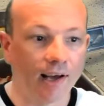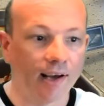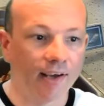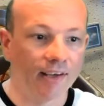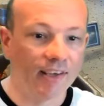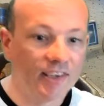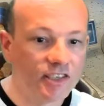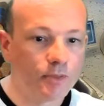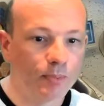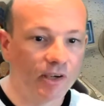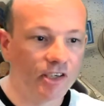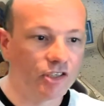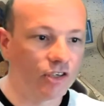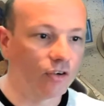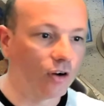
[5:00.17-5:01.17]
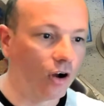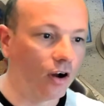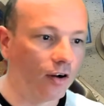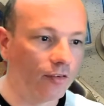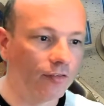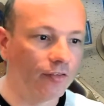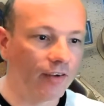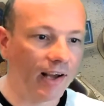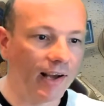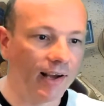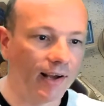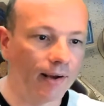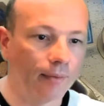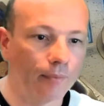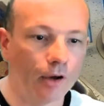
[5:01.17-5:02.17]
Here's a picture of
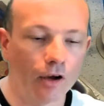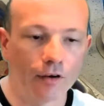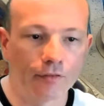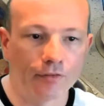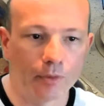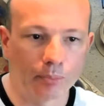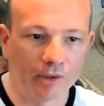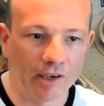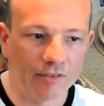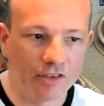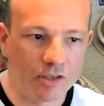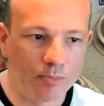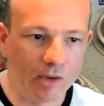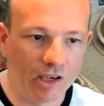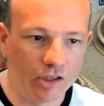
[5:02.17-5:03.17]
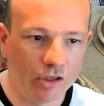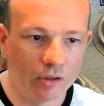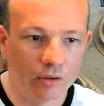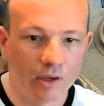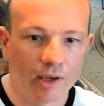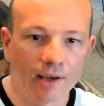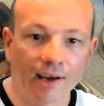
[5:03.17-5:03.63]
the breakfast menu.